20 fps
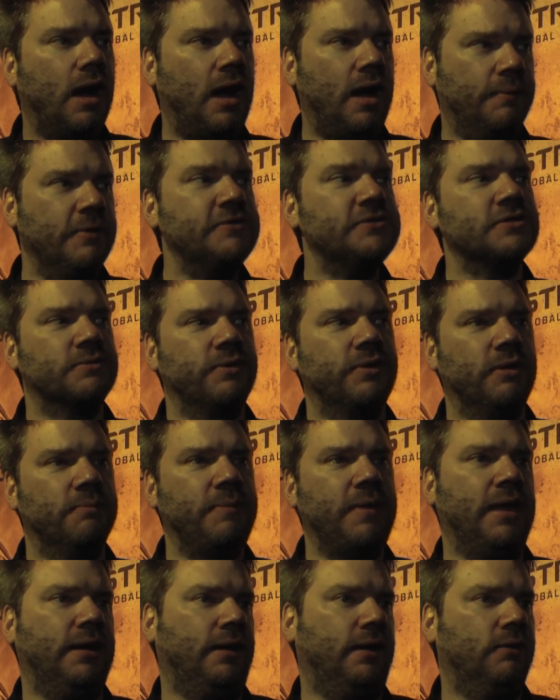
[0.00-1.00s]
This is a real
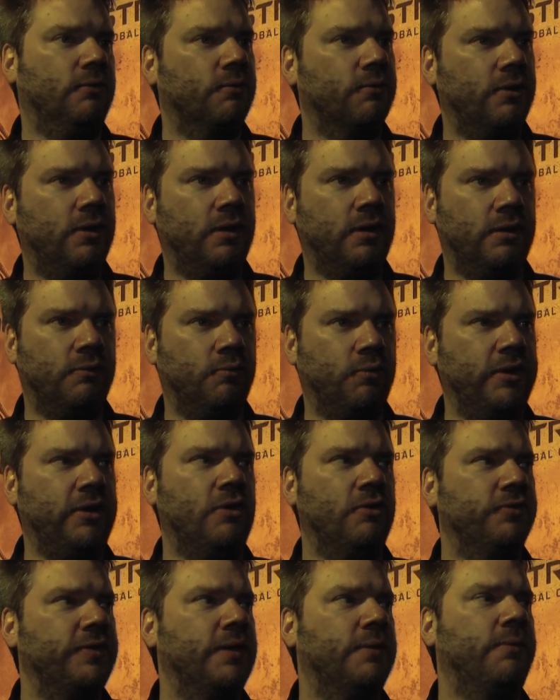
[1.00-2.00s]
beta. We
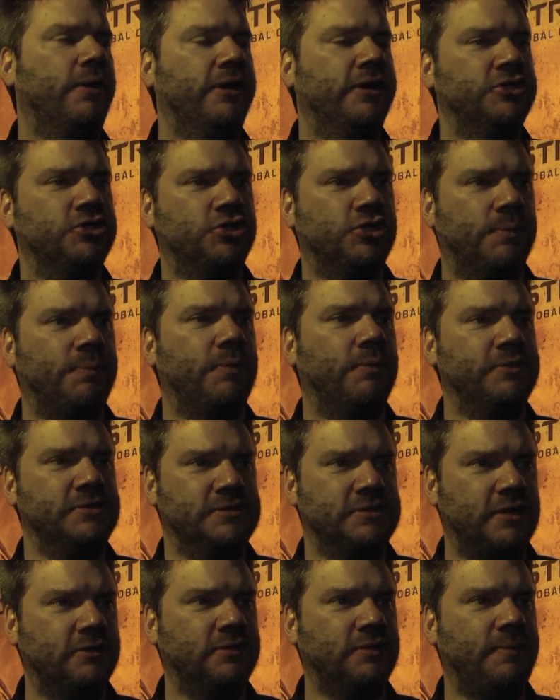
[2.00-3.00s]
don't think we're going to ship what we
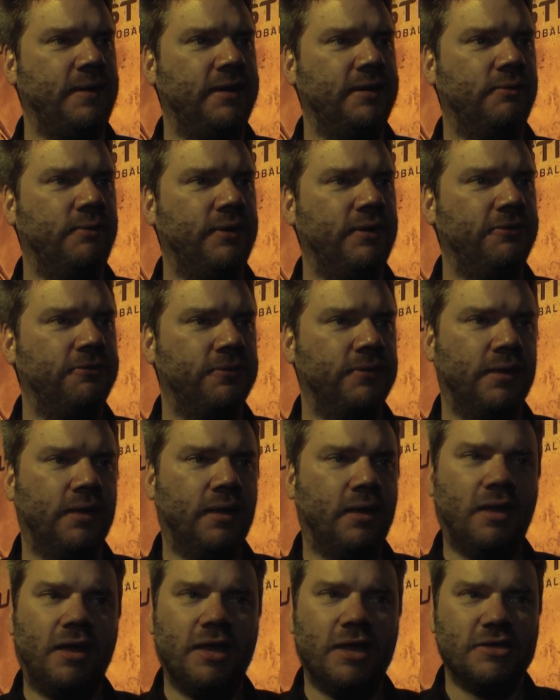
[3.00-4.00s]
start the beta with,
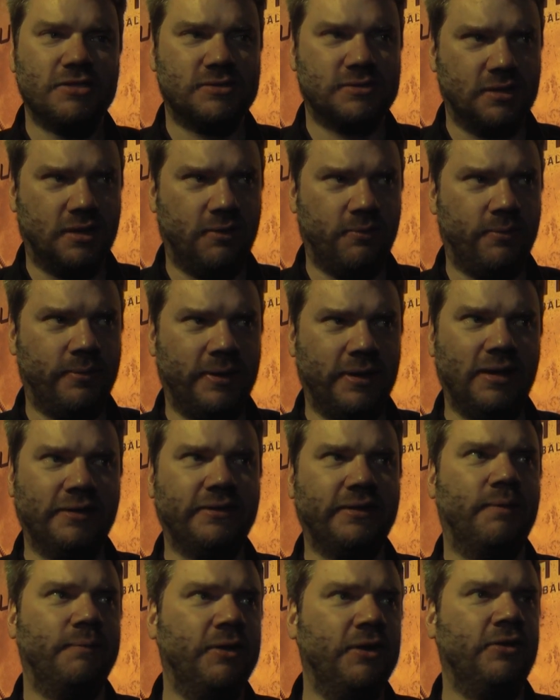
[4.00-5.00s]
so we're going to let
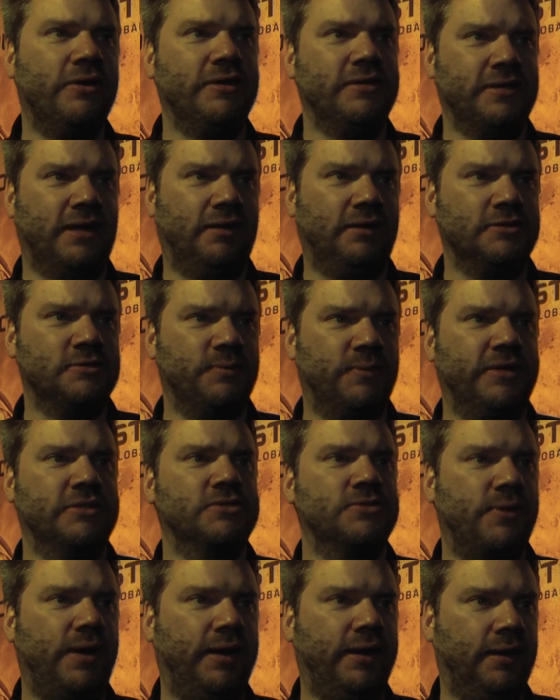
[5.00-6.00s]
the community tell us when
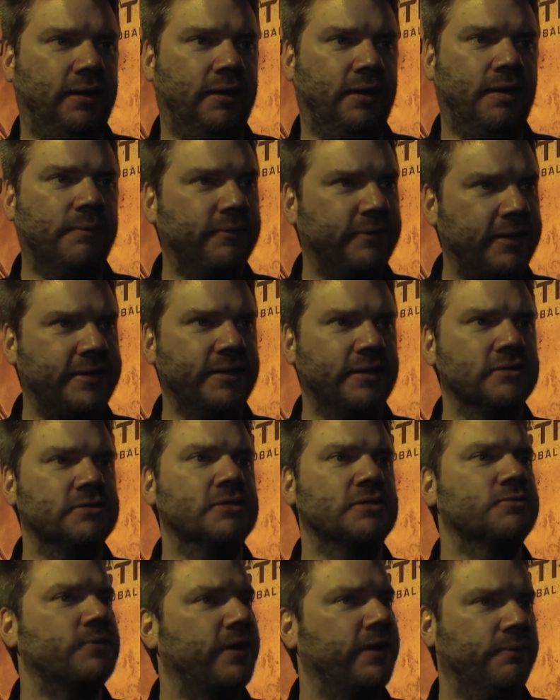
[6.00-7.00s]
it's ready. And when they tell us
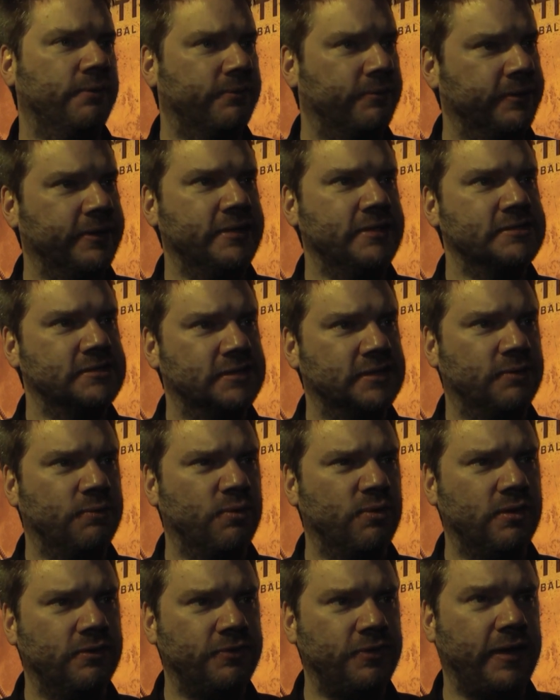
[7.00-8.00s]
it's ready, we'll release it.
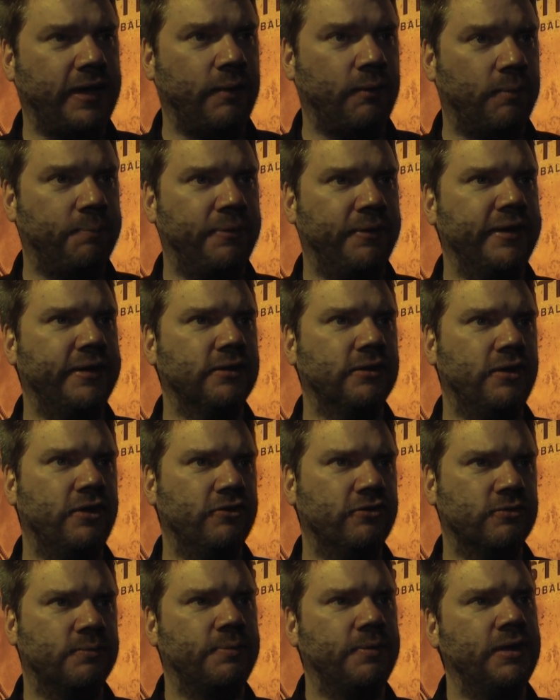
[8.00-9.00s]
We're thinking we're pretty
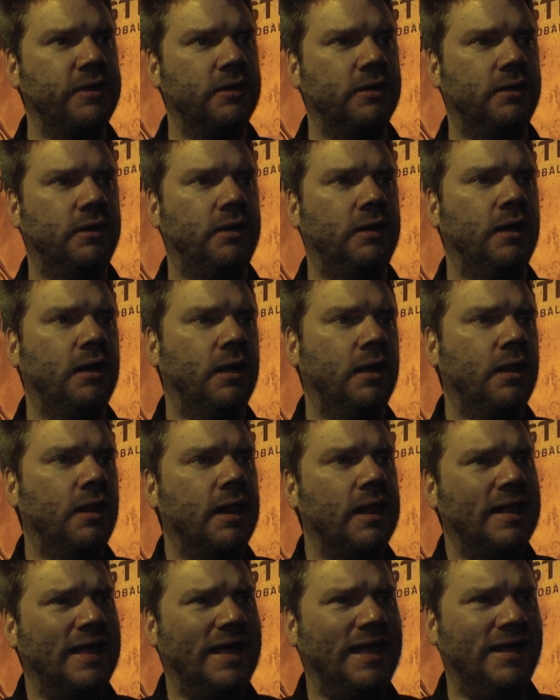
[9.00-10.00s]
close, we're pretty good,
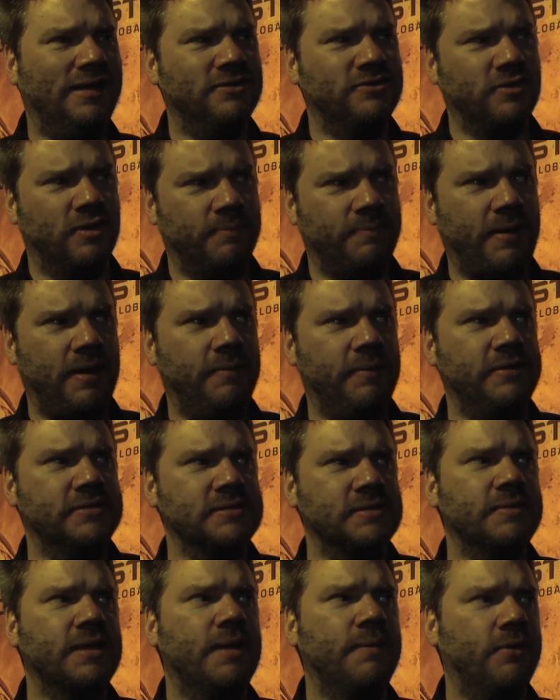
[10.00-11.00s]
and so it'll probably be
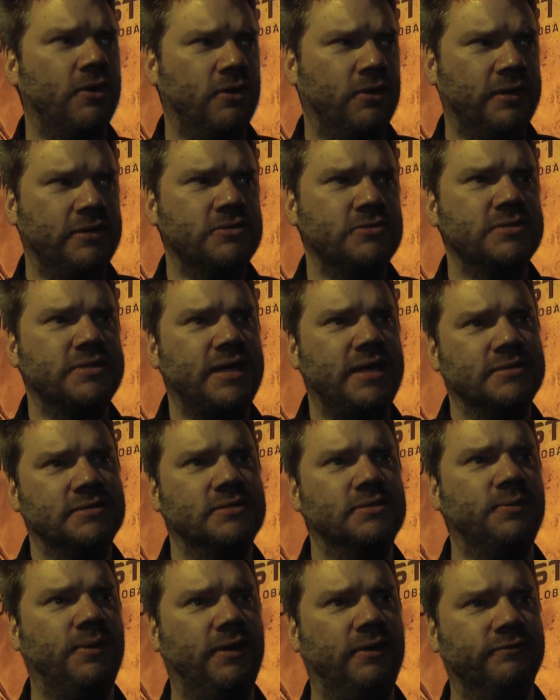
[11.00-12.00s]
sometime early
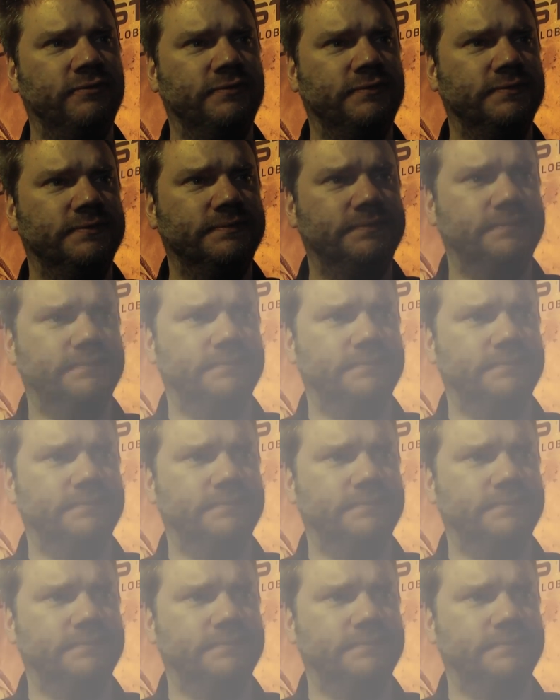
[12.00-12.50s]
2012.